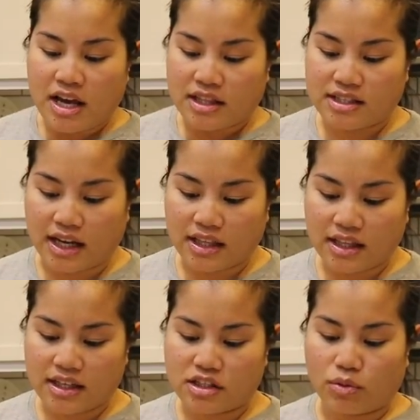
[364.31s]
The second
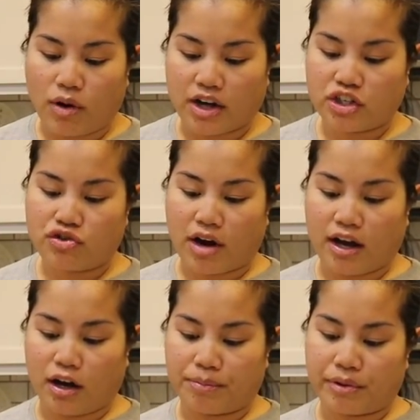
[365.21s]
thing is to wash and dry
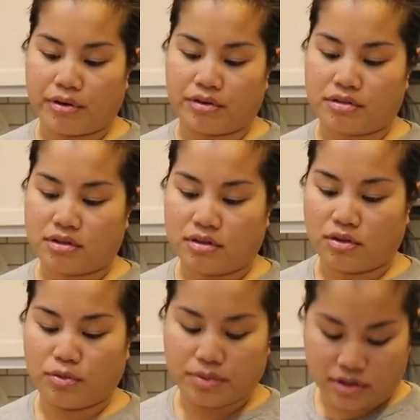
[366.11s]
all produce.
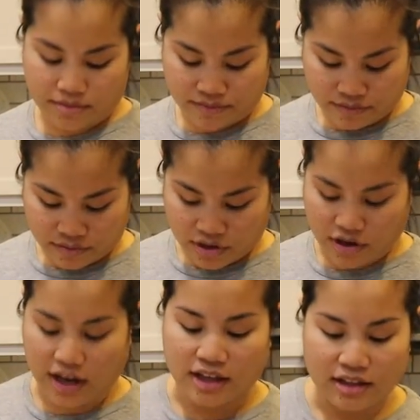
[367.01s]
Oops.
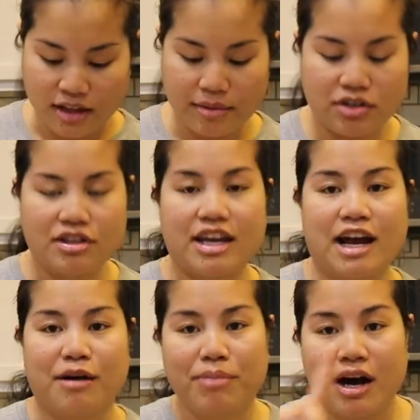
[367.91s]
Okay, let me do that
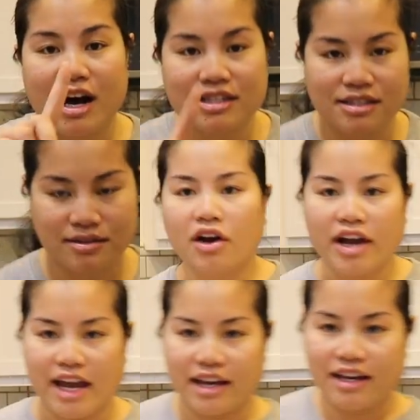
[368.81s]
now. Pause.
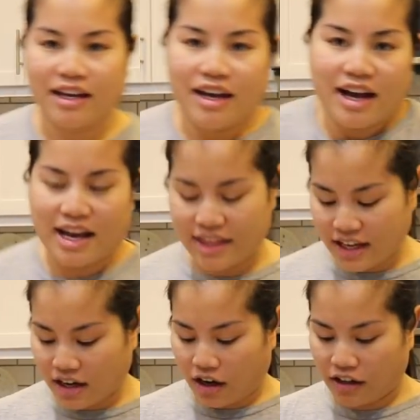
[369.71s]
Okay, I
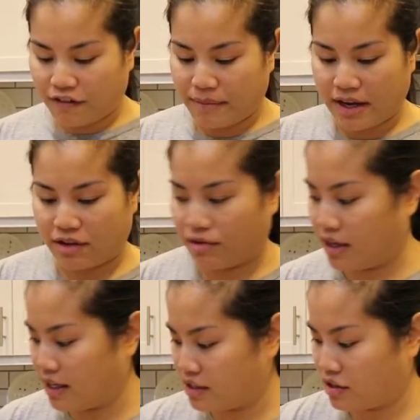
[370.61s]
think all of my
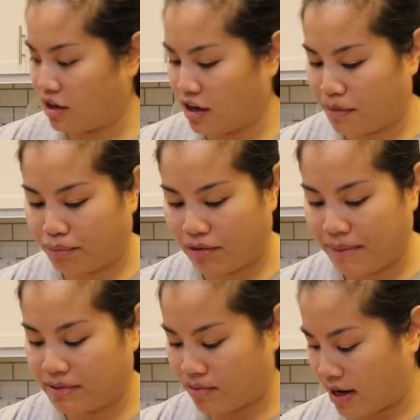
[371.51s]
ingredients are
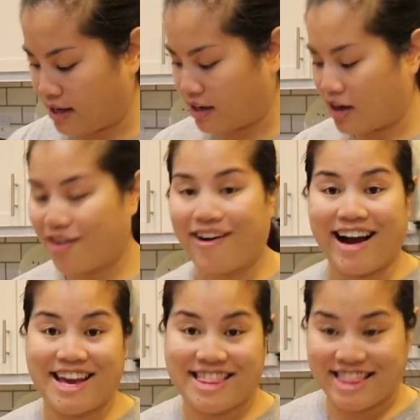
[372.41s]
prepped and ready to go,
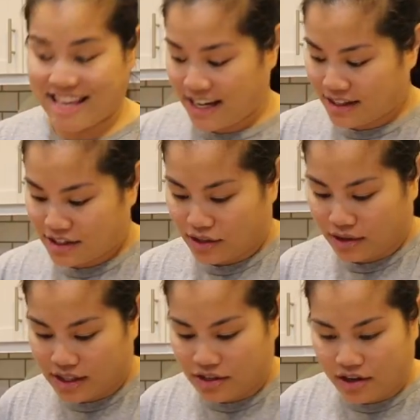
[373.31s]
I think. So
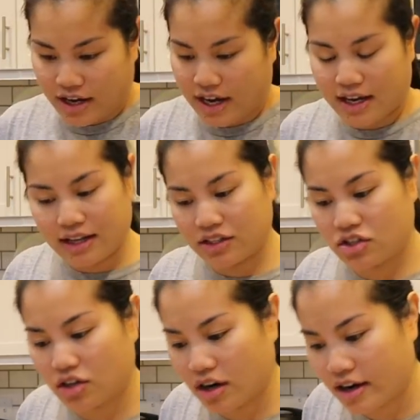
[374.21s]
let's go ahead and
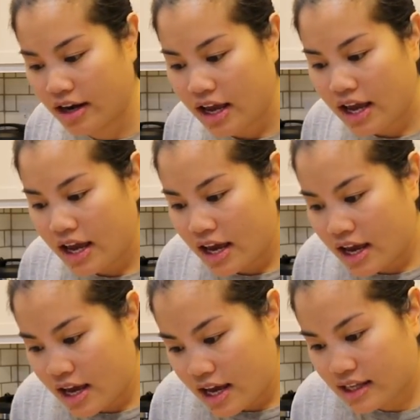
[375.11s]
start.
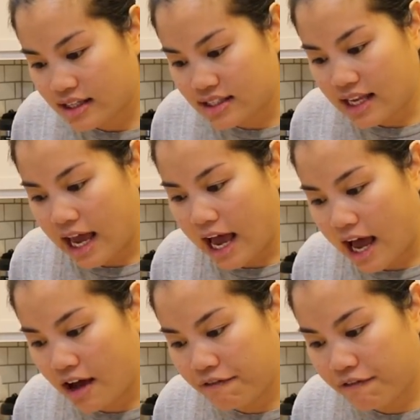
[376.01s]
It says
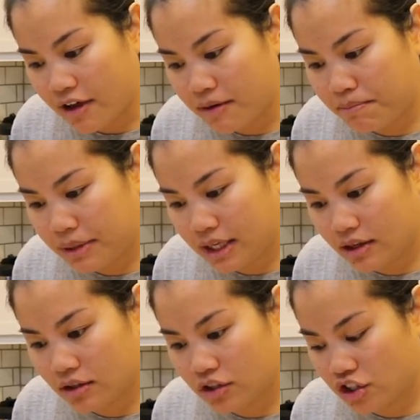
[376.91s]
half and
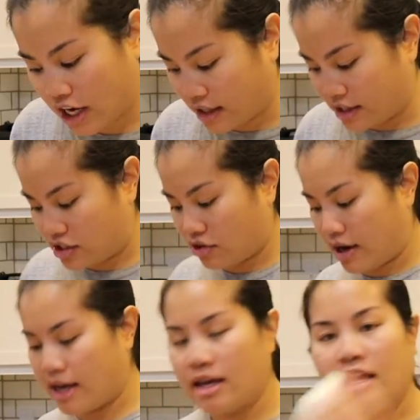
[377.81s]
peel shallot. So
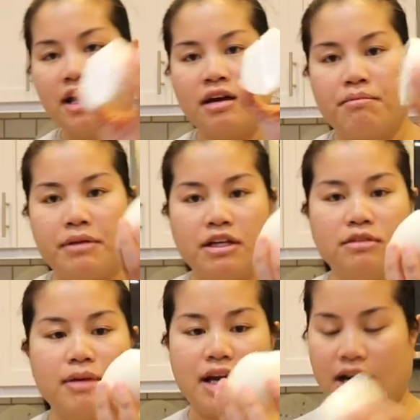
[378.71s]
I
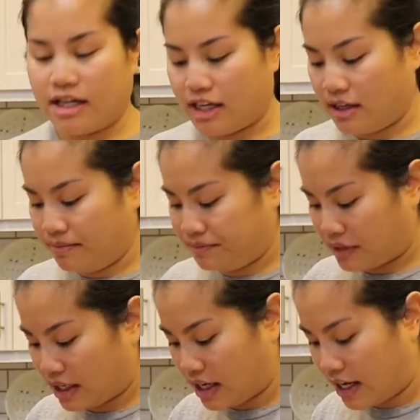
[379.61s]
peeled my onion,
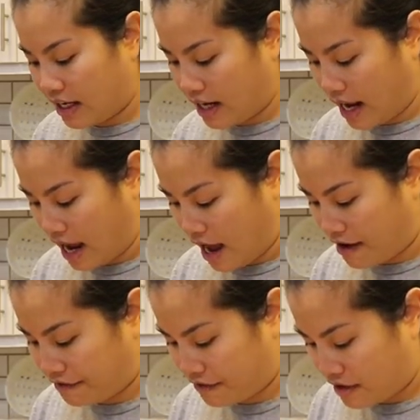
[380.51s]
cut it in
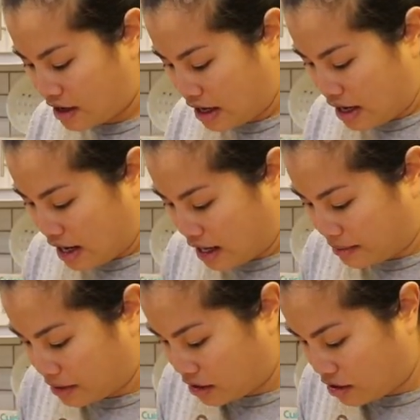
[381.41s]
half, and
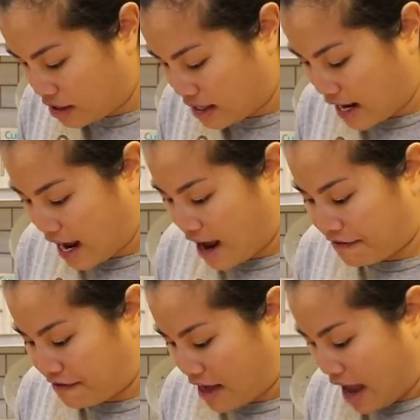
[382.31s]
I'm gonna go ahead and
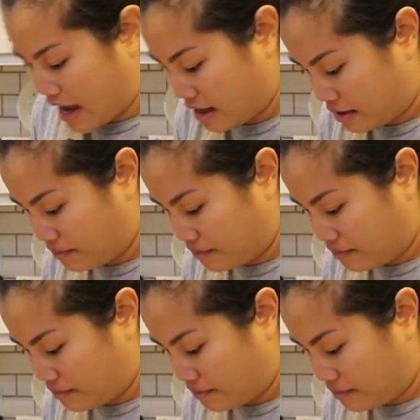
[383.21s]
half that.